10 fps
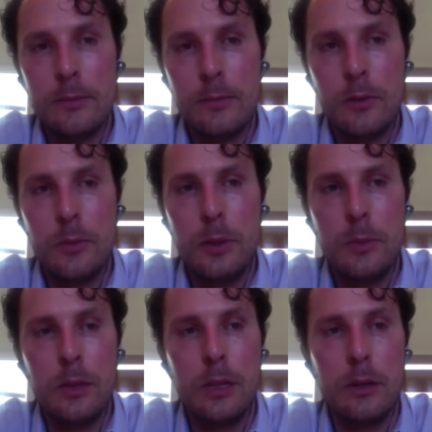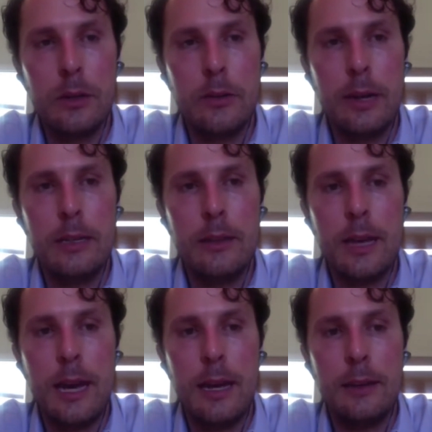for people that aren't great at
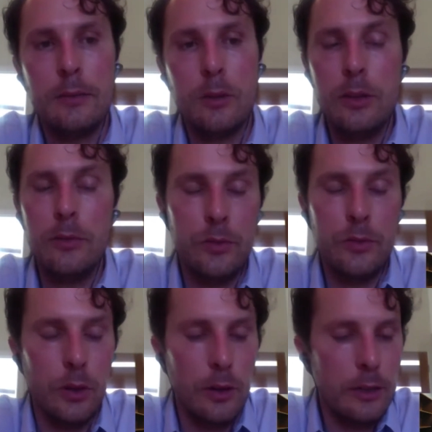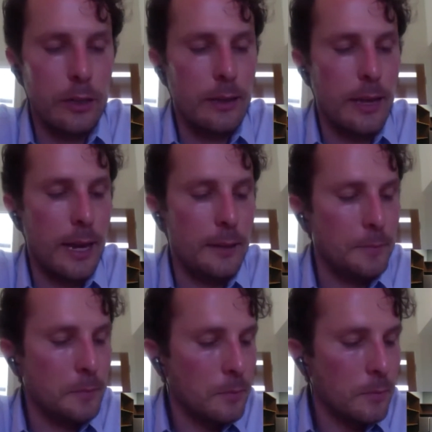that, or even if you are good at
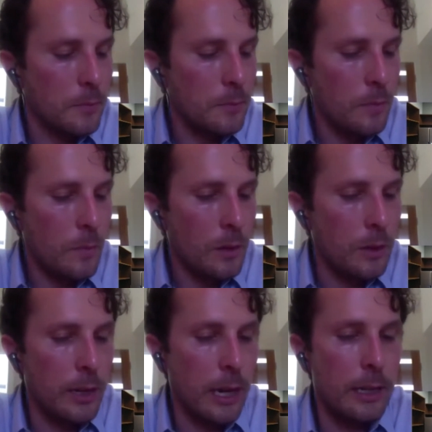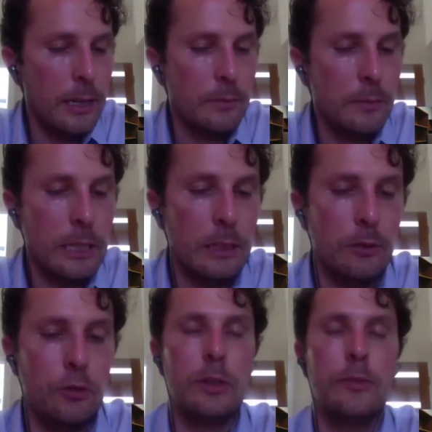that, you kind of
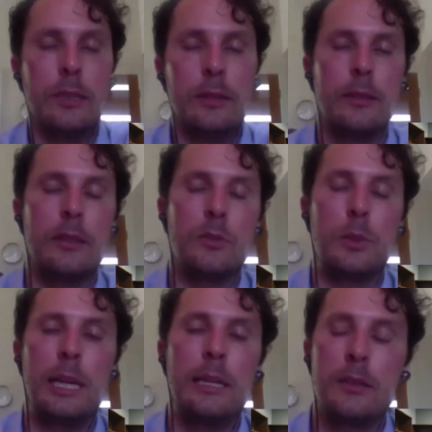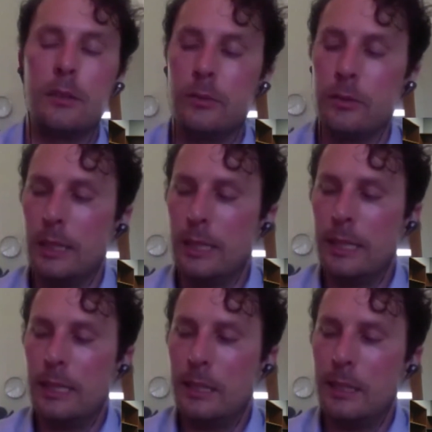can drift into this place of,
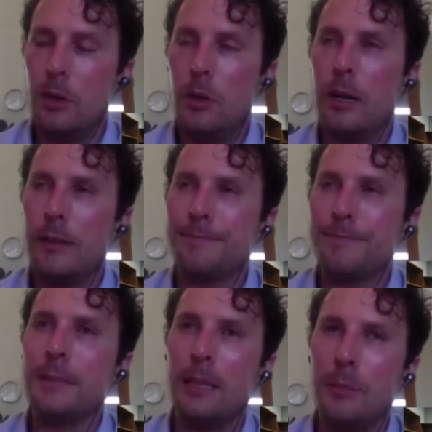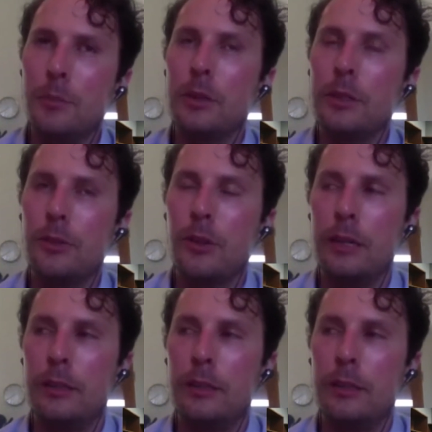I'm pretty sure